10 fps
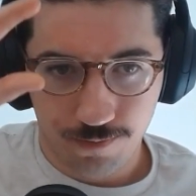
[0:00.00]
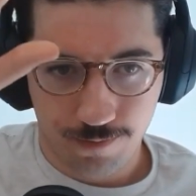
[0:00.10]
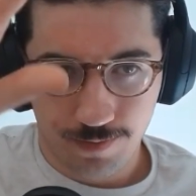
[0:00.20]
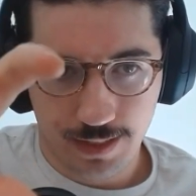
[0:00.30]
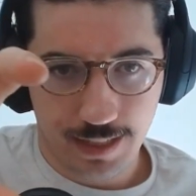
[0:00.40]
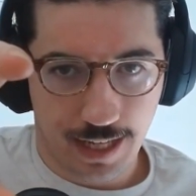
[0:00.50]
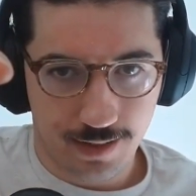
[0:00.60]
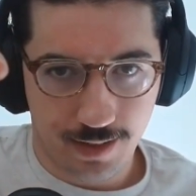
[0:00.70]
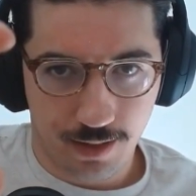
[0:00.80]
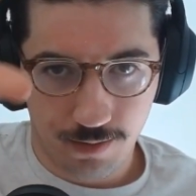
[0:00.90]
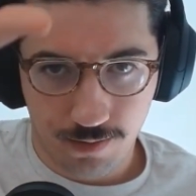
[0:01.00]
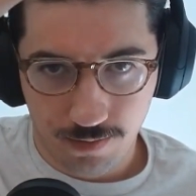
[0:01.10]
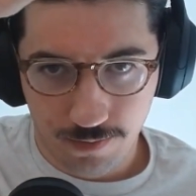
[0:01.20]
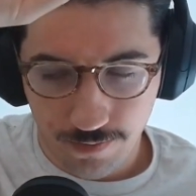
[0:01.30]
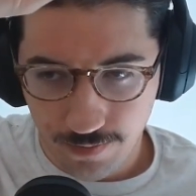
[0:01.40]
sends it.
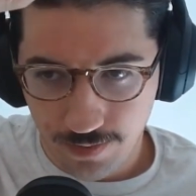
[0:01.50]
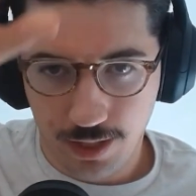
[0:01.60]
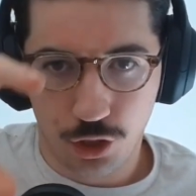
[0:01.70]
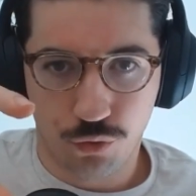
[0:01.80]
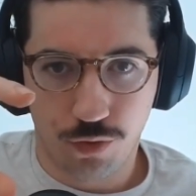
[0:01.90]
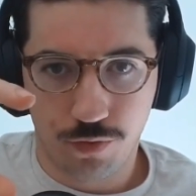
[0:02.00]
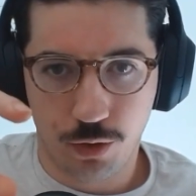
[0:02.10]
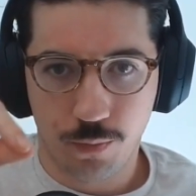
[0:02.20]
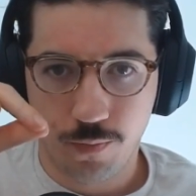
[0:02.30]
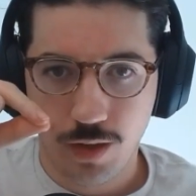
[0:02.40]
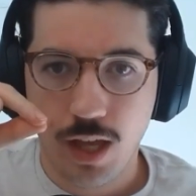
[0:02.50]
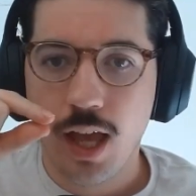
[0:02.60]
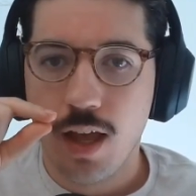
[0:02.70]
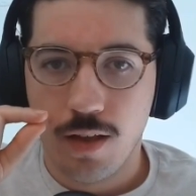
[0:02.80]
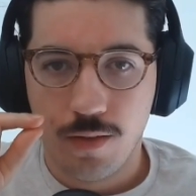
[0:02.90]
There's review.
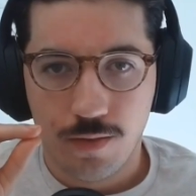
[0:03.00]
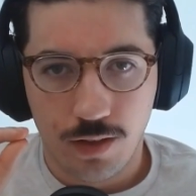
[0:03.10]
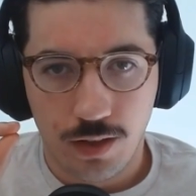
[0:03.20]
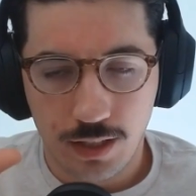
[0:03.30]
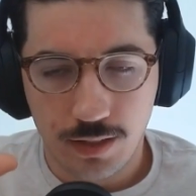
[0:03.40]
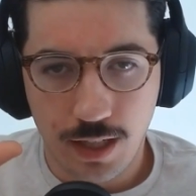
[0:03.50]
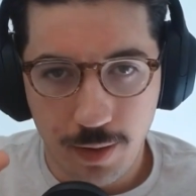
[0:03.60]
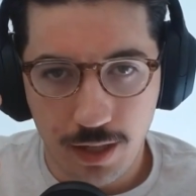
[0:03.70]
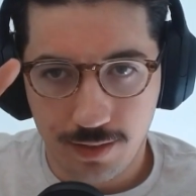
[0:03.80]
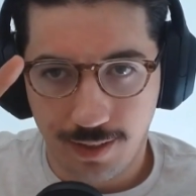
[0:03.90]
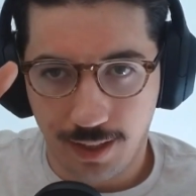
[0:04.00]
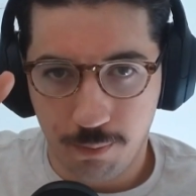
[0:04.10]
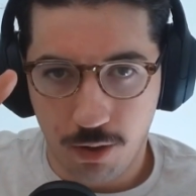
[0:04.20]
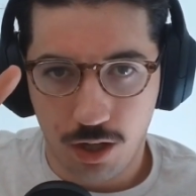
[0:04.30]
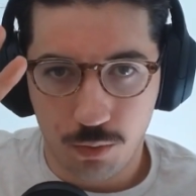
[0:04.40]
Let's talk about the second
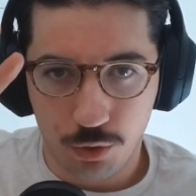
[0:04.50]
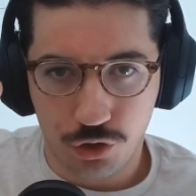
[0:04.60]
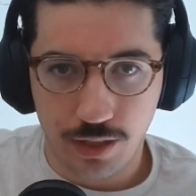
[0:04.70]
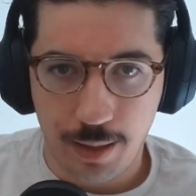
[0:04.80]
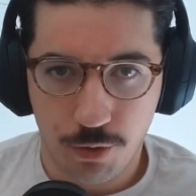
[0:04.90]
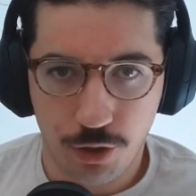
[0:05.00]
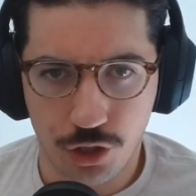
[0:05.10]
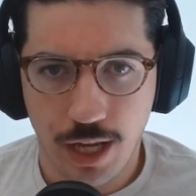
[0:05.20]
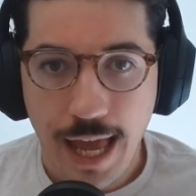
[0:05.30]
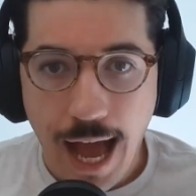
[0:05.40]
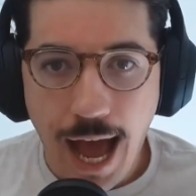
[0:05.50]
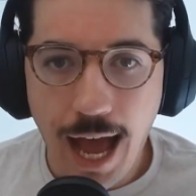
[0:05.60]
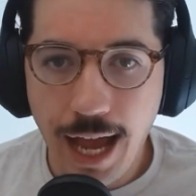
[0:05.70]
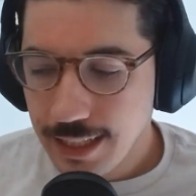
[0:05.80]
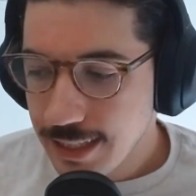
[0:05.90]
part, which is collaboration.
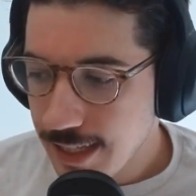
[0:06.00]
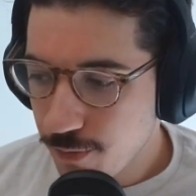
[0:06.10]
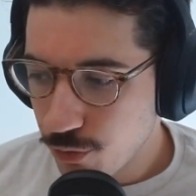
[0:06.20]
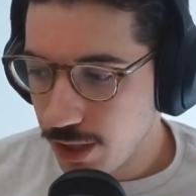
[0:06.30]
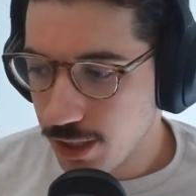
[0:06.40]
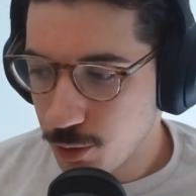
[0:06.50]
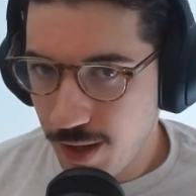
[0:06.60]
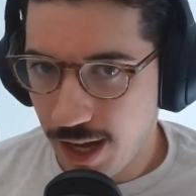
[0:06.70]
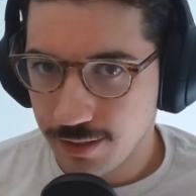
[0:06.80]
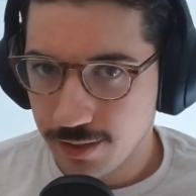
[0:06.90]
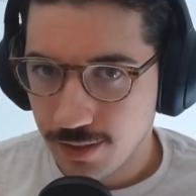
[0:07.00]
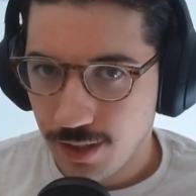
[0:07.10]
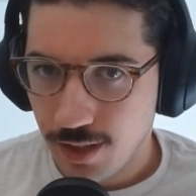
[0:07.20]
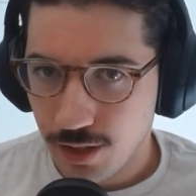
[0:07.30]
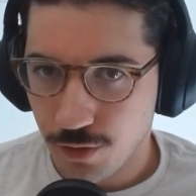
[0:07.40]
I never expect
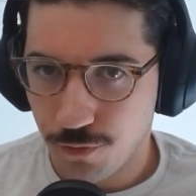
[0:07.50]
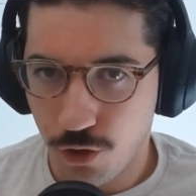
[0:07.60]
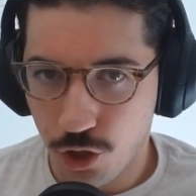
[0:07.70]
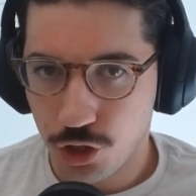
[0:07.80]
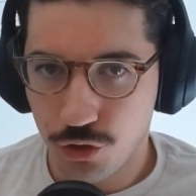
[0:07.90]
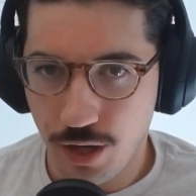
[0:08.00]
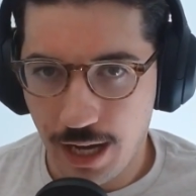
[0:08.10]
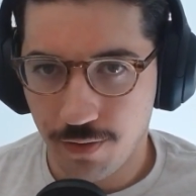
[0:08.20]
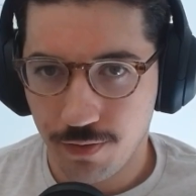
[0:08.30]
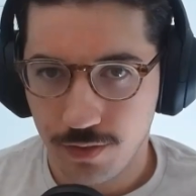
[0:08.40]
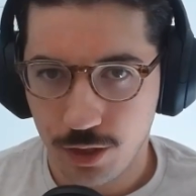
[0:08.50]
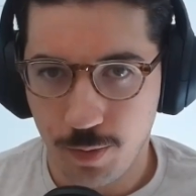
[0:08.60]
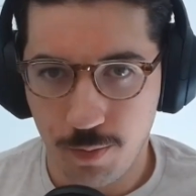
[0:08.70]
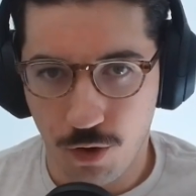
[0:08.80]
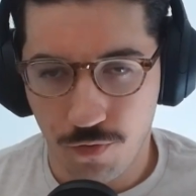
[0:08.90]
the first draft to be
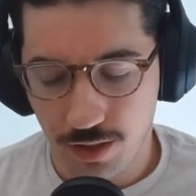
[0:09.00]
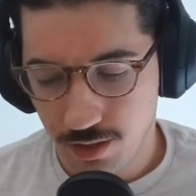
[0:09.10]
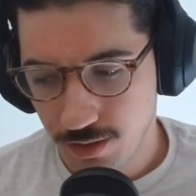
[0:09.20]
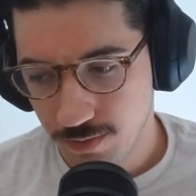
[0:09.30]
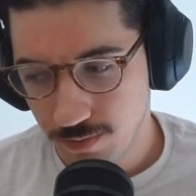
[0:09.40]
perfect.